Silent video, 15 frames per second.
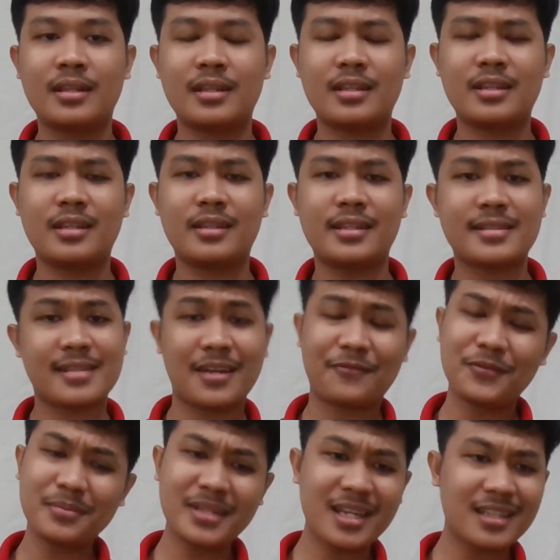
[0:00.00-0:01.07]
And aside
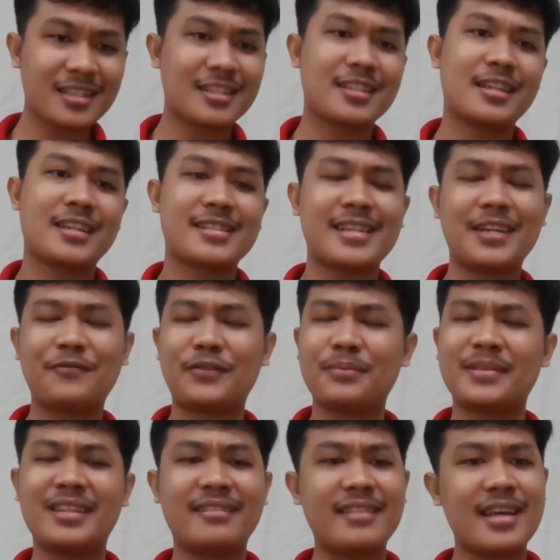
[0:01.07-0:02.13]
from that, aside from
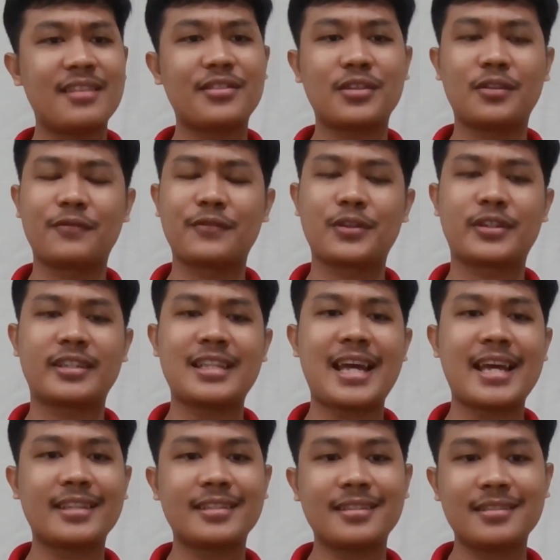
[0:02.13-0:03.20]
the length of your
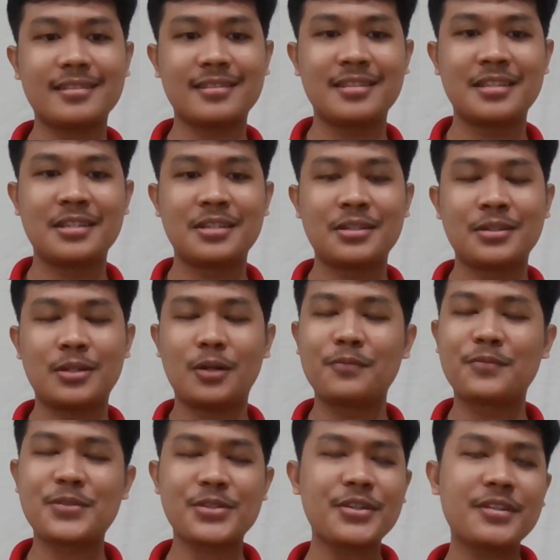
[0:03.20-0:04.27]
title,
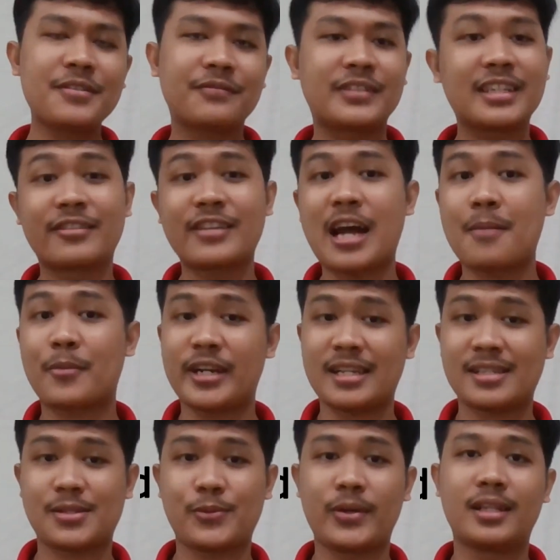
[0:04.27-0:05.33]
observe the grammar
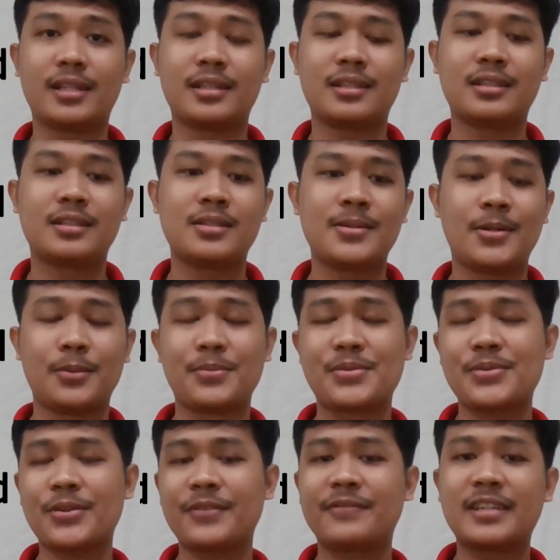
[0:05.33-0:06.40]
as well.
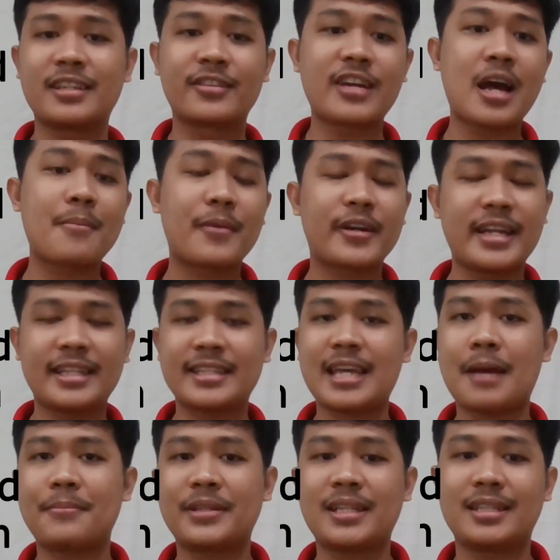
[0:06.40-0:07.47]
Observe the grammar and
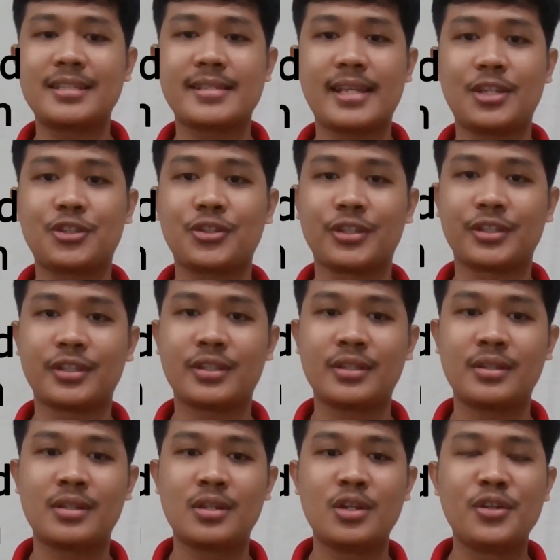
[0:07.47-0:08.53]
capitalization.
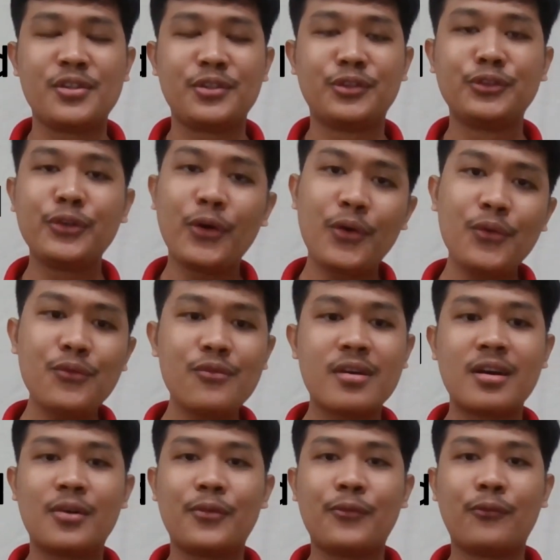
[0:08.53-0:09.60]
Know
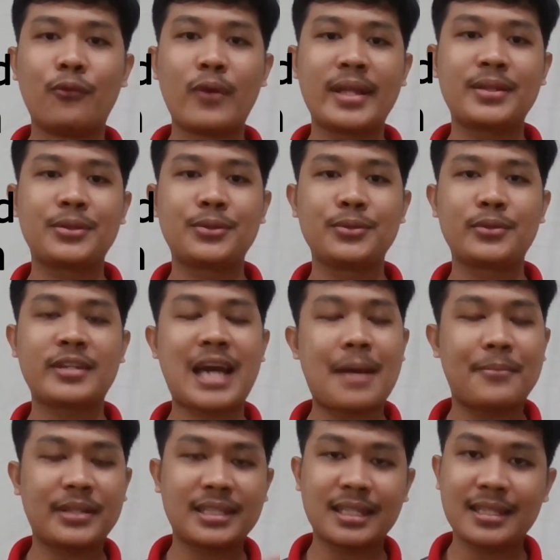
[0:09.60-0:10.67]
when to
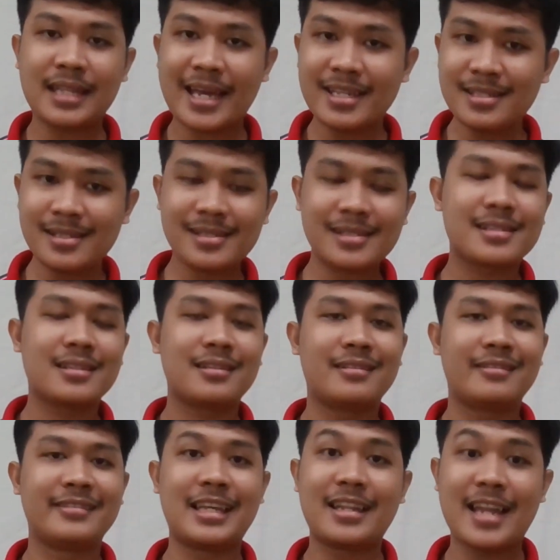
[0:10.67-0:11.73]
capitalize
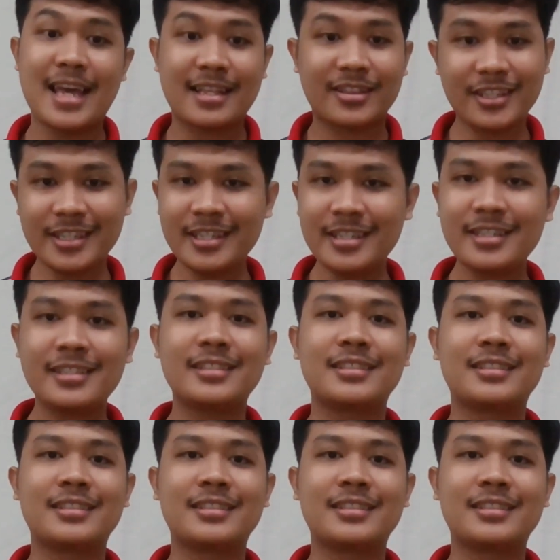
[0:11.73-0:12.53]
the letter.